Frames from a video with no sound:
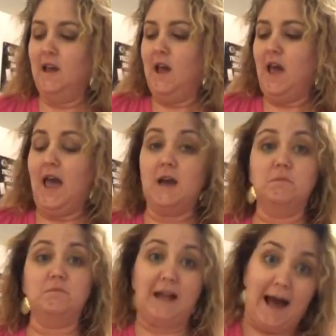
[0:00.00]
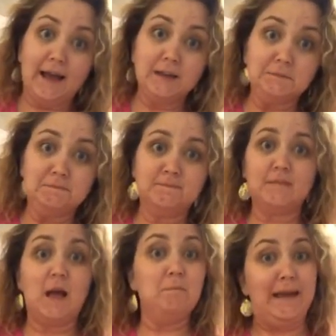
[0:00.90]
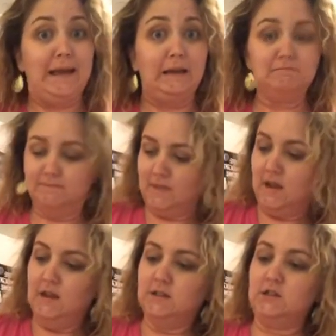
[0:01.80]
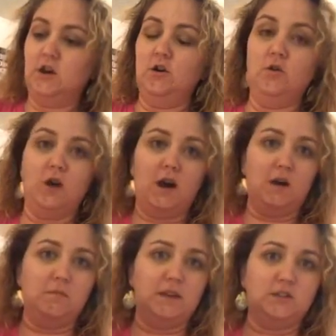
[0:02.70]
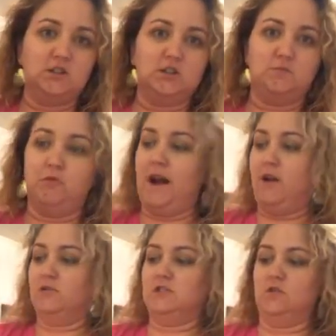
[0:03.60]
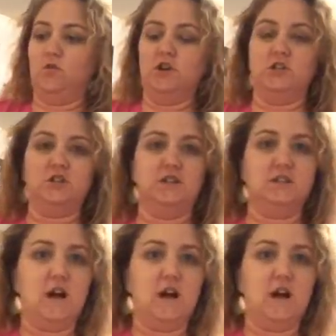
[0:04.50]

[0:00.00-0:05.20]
and black and pink. So um, these are just browns and oranges.